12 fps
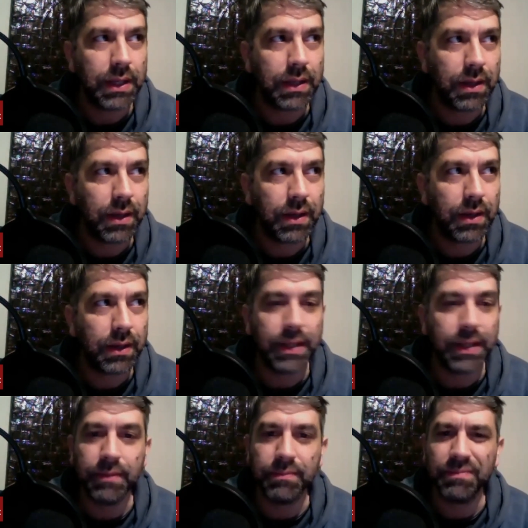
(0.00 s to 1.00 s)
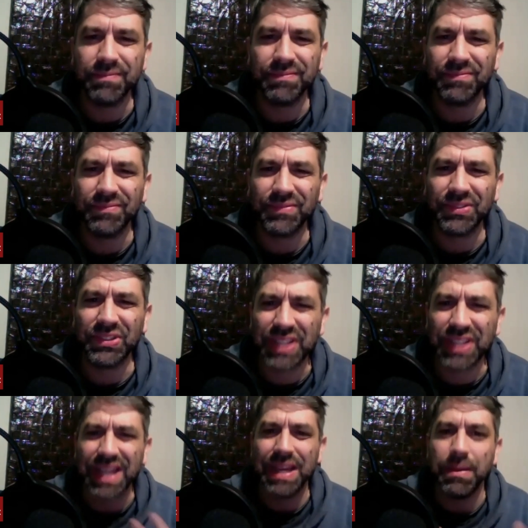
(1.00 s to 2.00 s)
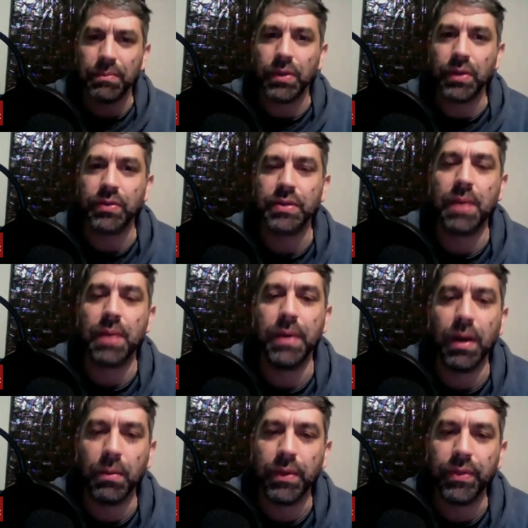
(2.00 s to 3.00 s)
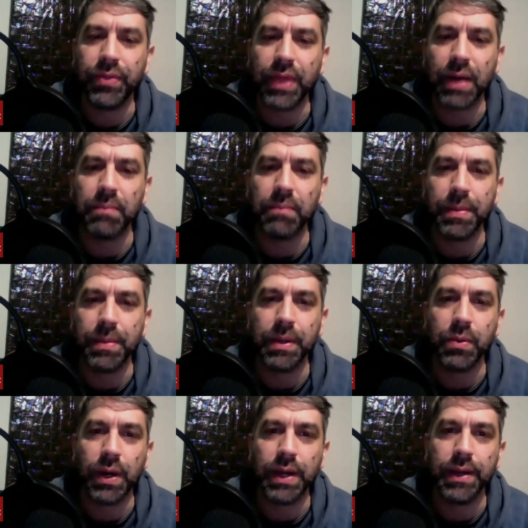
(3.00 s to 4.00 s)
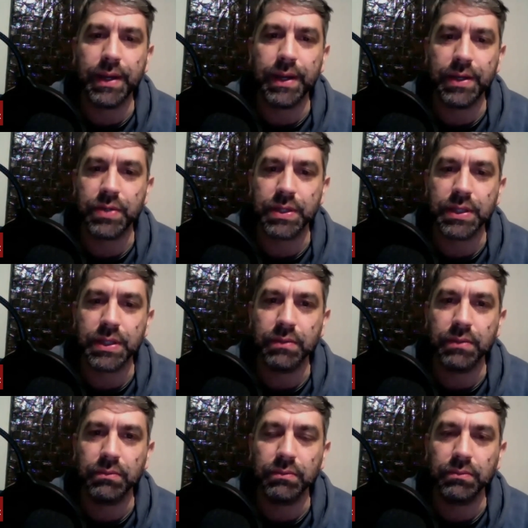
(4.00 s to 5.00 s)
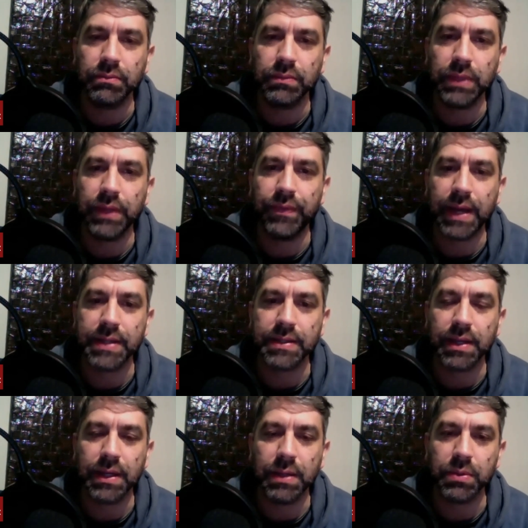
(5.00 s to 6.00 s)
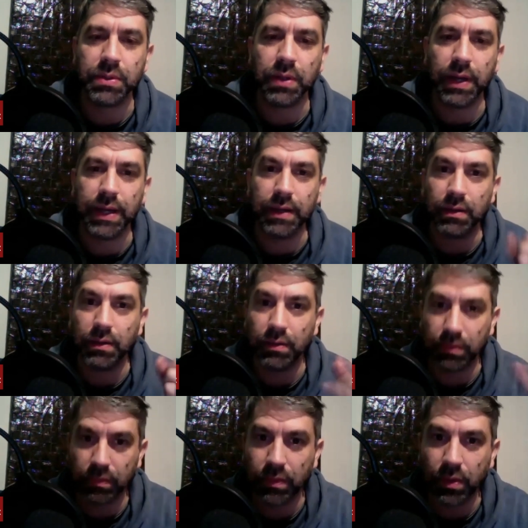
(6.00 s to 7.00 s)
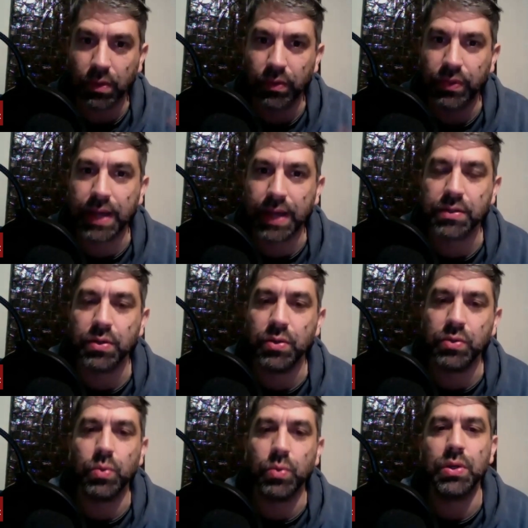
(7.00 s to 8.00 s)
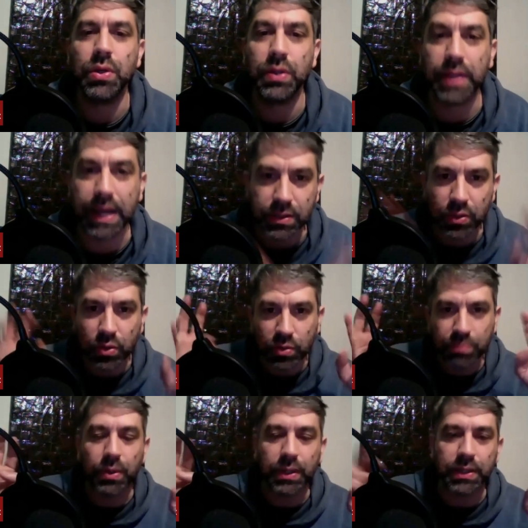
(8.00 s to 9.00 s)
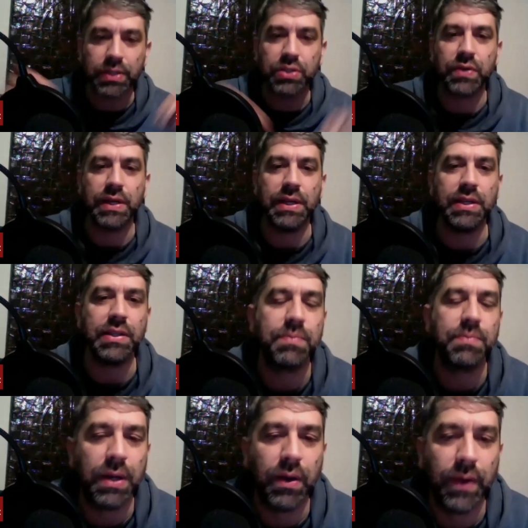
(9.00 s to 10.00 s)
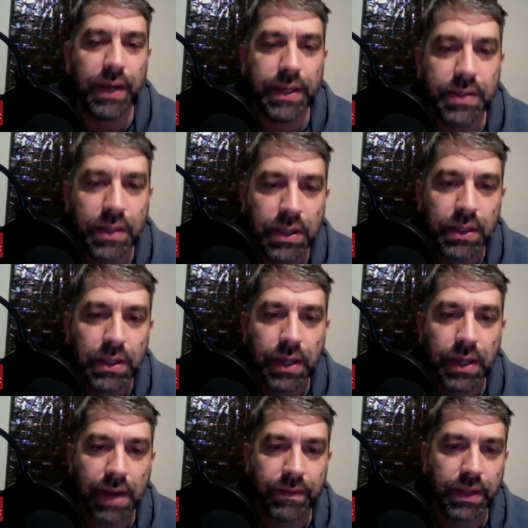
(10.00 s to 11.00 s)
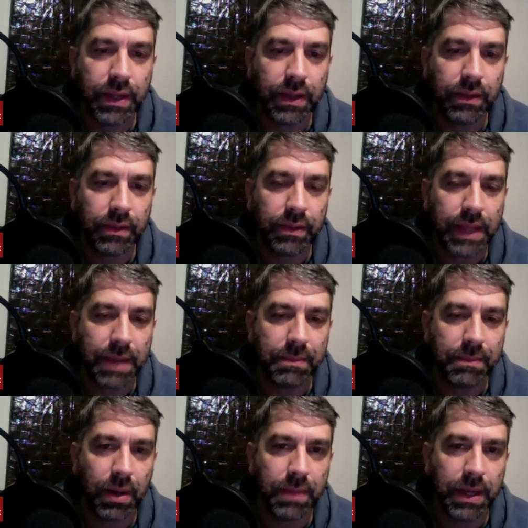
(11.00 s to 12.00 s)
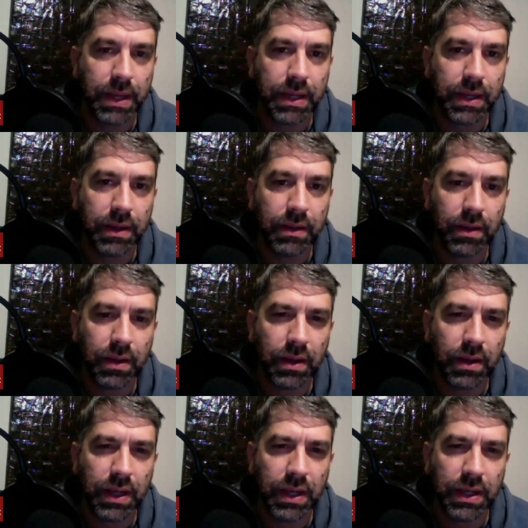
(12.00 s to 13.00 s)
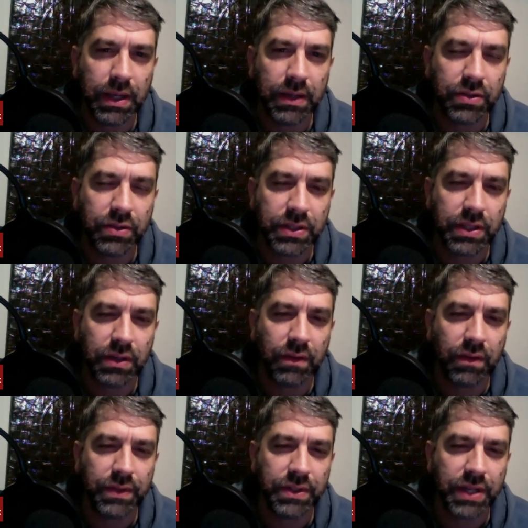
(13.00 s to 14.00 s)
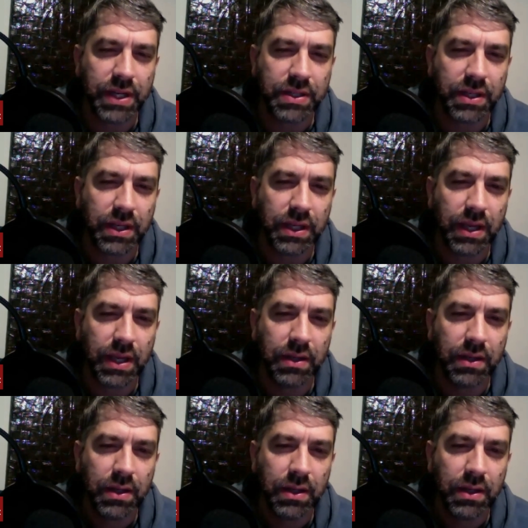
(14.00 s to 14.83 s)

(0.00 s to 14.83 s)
uh scheme that's coming up with that might be quite interesting if that suddenly mm. was like that's who's all that's who's pulling the strings behind everything that might make it an interesting confrontation again